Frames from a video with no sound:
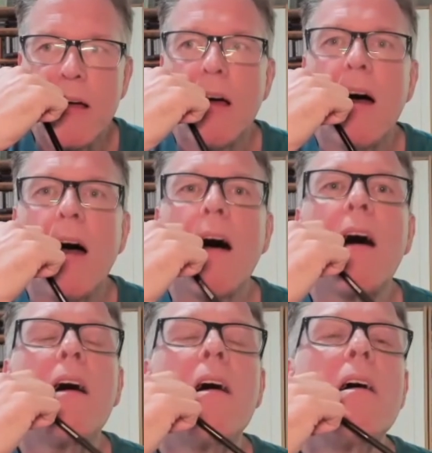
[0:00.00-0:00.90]

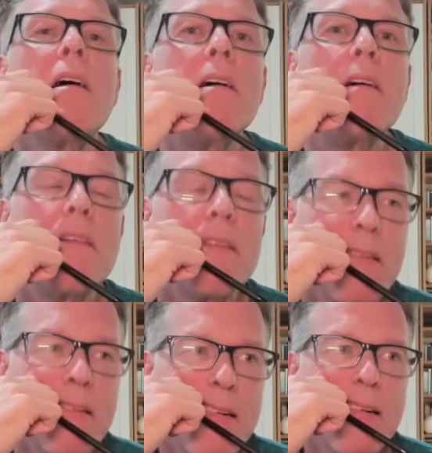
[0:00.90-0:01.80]
oh,
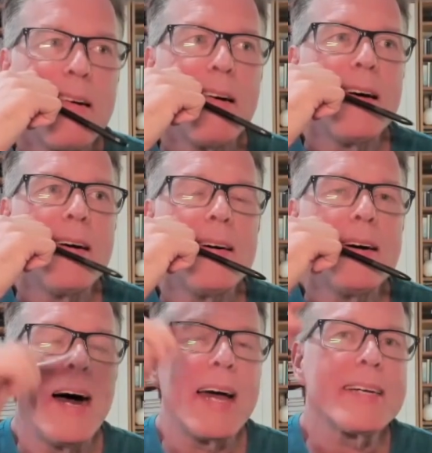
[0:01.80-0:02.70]

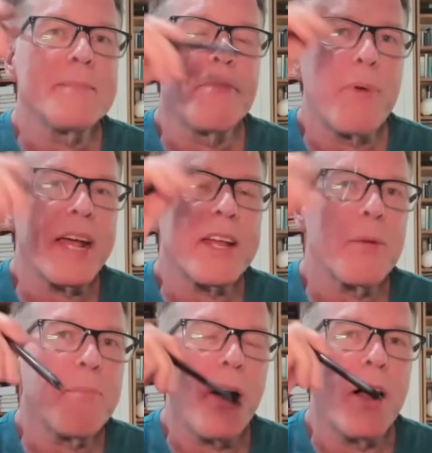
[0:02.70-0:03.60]
I can break it
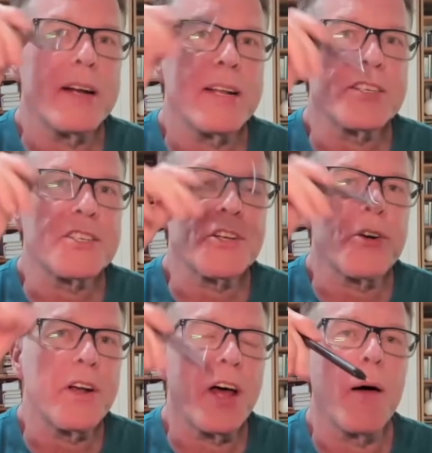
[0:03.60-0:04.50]
apart and
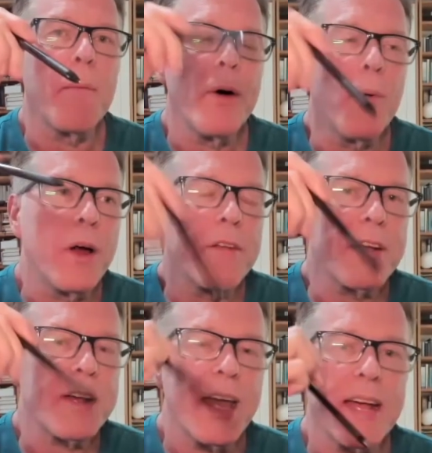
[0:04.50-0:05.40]
stir it up, but what if
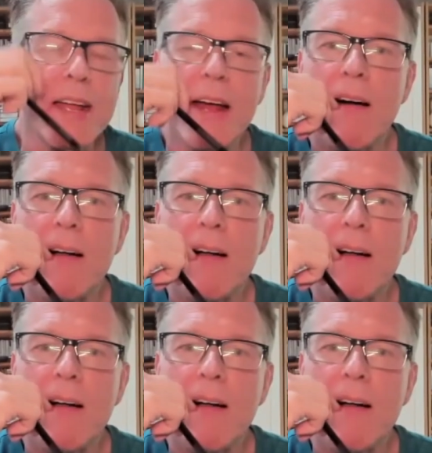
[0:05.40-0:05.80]
it can't get out?